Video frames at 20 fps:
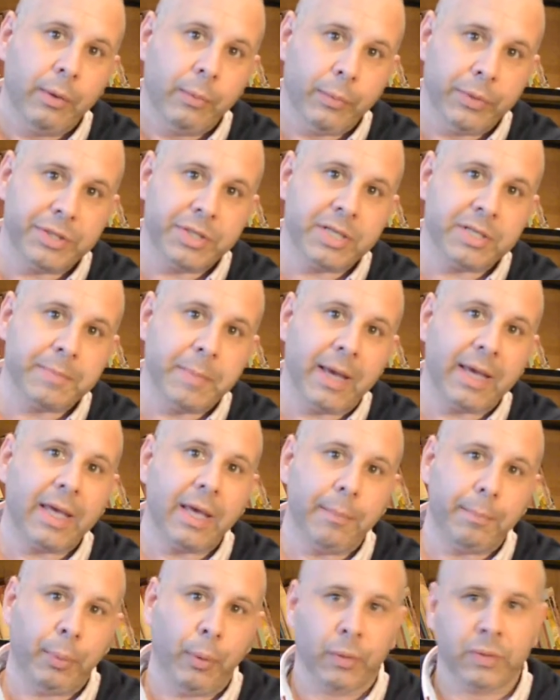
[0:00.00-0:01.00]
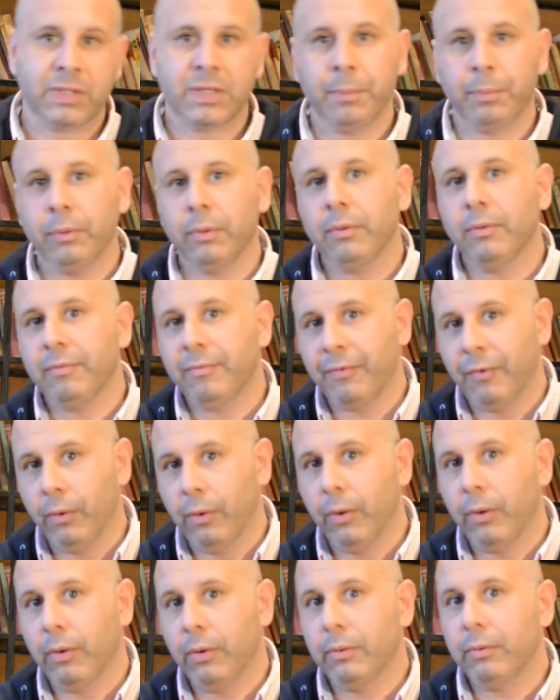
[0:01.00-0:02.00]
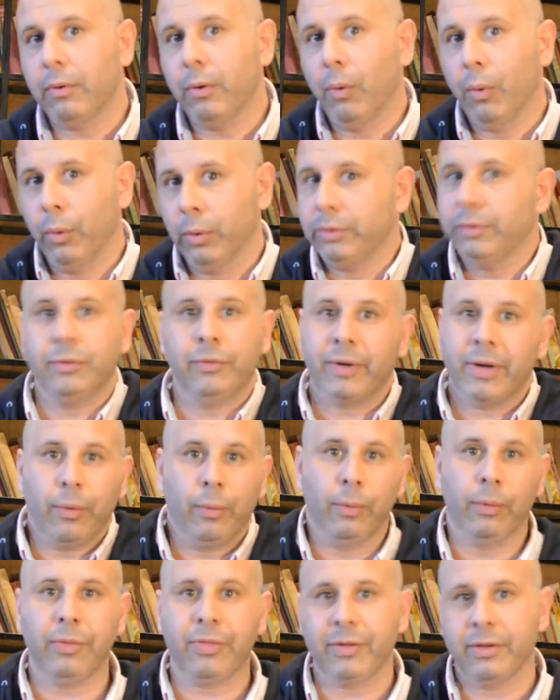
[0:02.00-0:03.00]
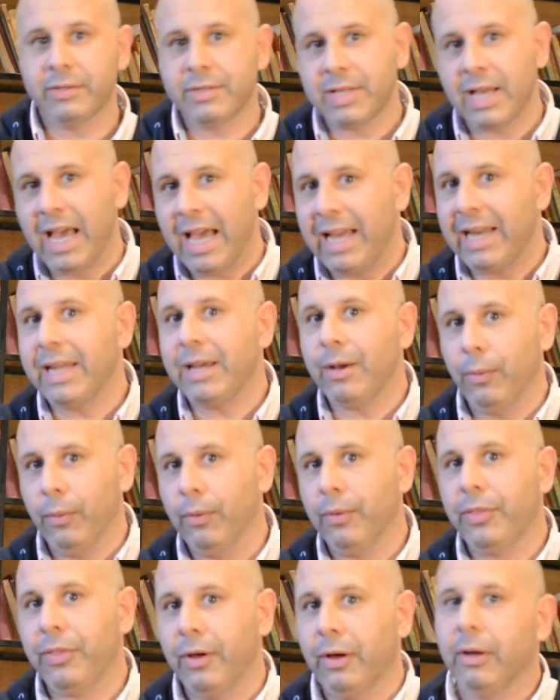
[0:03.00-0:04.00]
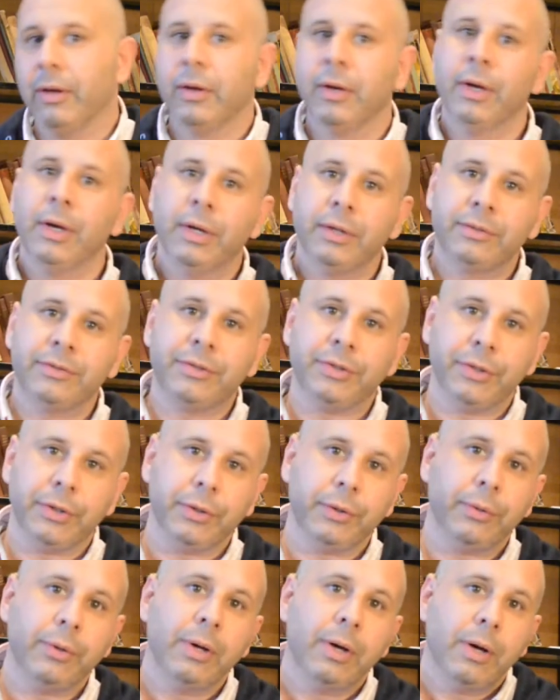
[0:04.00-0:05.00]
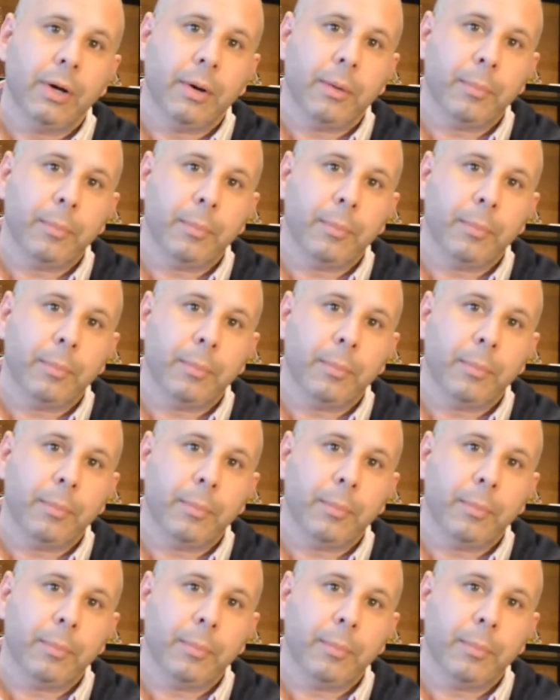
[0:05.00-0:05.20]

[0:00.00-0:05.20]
which is making it possible for ordinary authors, any author, to